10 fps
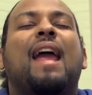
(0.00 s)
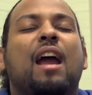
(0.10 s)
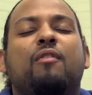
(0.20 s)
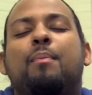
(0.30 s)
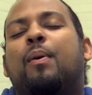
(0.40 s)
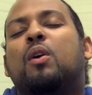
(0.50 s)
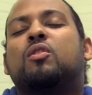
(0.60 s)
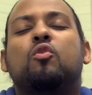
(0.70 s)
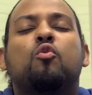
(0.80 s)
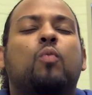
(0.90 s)
every
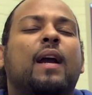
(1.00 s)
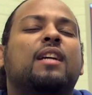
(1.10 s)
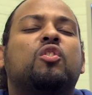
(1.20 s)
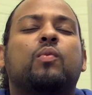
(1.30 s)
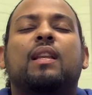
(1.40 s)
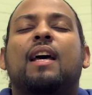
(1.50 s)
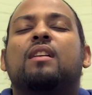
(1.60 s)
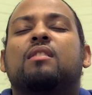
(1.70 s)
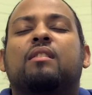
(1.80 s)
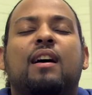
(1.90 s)
person who wears three
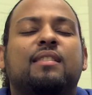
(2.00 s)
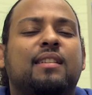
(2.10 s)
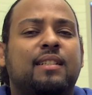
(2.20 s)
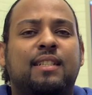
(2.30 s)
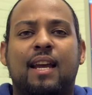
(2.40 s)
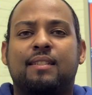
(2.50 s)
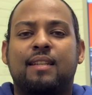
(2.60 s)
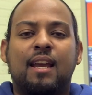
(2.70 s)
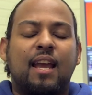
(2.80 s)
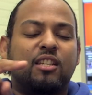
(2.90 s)
letters across their chest
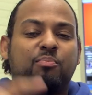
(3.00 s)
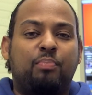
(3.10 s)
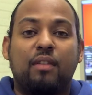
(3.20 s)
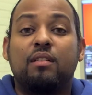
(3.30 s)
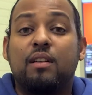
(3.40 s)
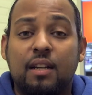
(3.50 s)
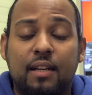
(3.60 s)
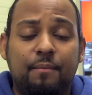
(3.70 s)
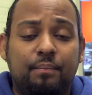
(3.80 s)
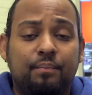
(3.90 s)
is
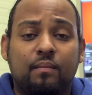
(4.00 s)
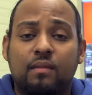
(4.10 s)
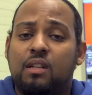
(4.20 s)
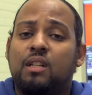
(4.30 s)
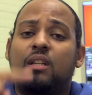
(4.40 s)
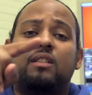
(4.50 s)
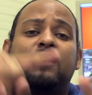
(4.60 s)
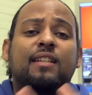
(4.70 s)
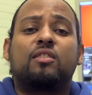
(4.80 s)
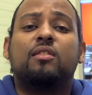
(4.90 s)
brotherhood,
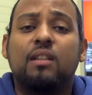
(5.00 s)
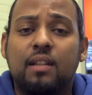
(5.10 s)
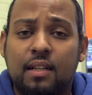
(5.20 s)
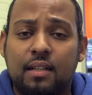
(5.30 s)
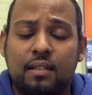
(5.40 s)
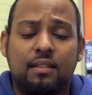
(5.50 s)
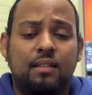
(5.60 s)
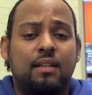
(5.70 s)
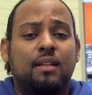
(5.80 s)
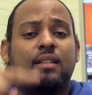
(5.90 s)
sisterhood,
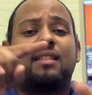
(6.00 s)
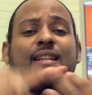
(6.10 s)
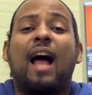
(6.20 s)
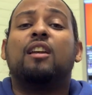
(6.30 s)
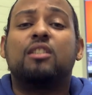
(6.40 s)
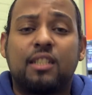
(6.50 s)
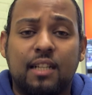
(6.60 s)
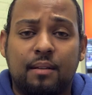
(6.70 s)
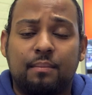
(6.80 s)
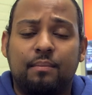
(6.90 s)

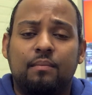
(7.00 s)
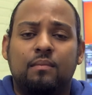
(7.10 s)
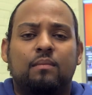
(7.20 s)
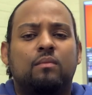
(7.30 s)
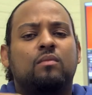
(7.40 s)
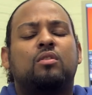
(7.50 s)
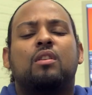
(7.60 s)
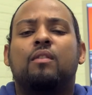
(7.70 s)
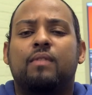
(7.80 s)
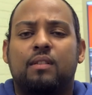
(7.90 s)
scholarship,
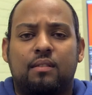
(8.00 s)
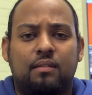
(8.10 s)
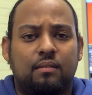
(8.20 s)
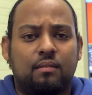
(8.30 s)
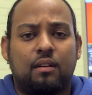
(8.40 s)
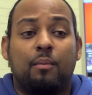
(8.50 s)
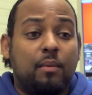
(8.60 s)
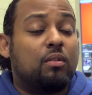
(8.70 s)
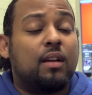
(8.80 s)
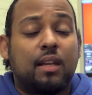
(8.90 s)
service,
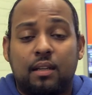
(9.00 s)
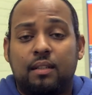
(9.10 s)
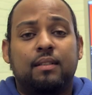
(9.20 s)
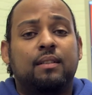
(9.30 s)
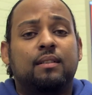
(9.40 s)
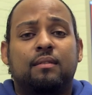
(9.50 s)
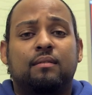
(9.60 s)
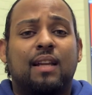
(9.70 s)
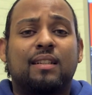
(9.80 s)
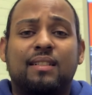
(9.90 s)
community.
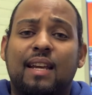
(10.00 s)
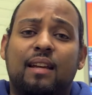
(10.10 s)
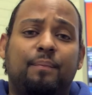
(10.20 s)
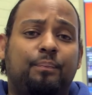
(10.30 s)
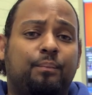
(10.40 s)
That's it.